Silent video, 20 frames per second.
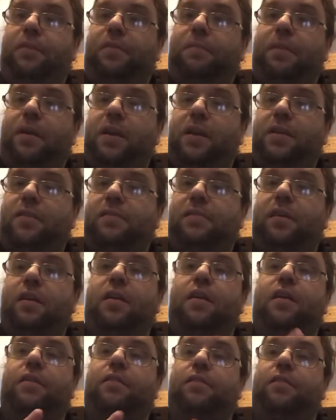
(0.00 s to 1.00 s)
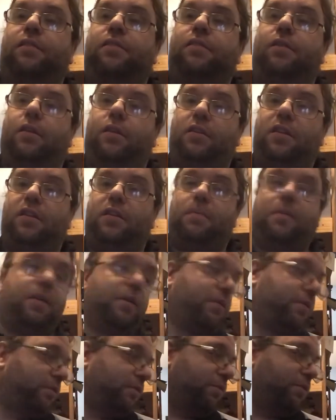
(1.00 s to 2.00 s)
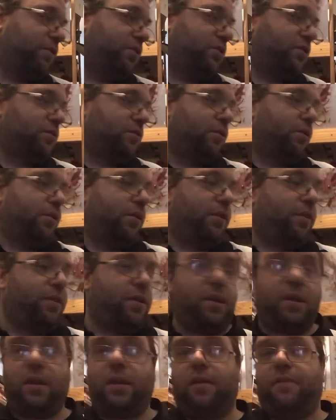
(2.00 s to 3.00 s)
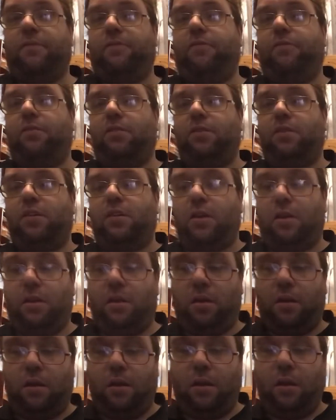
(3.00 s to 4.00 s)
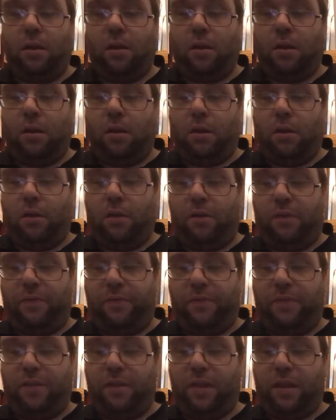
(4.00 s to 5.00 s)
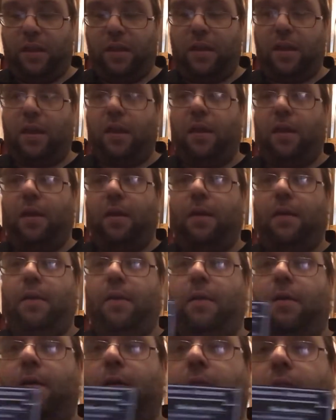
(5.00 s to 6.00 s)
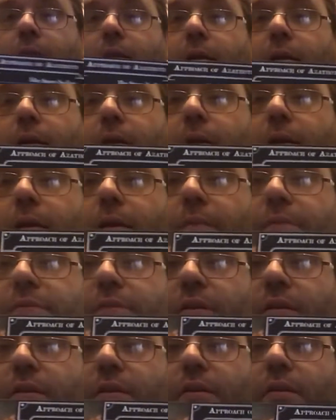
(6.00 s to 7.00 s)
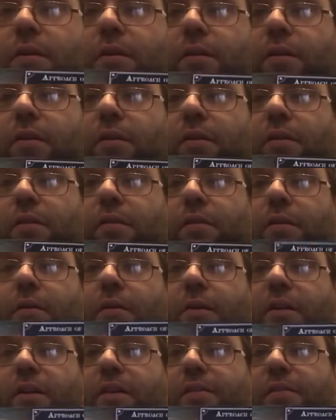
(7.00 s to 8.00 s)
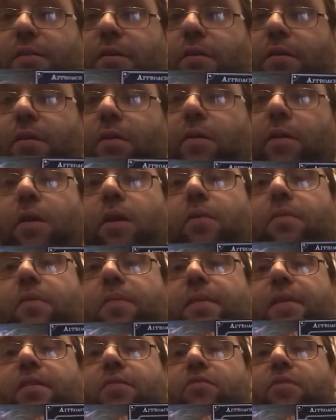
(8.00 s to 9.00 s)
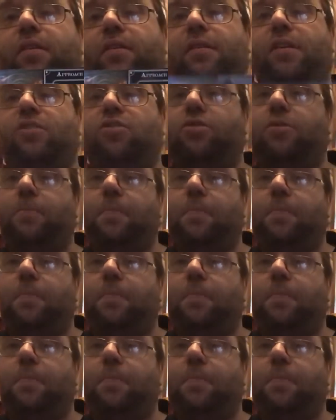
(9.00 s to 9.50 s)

space is a starting space, which is on the front of the scenario card. So in this scenario, it would be the train station.